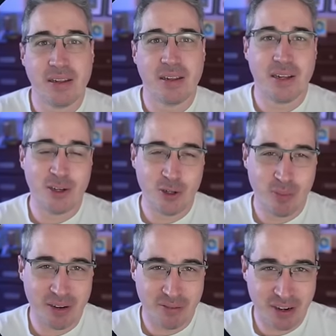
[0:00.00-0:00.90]

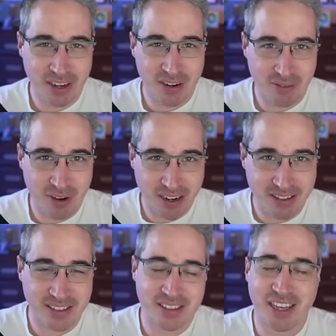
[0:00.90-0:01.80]
Hello, my front-end
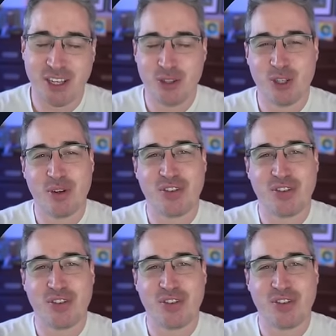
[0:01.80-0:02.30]
friends. Thank you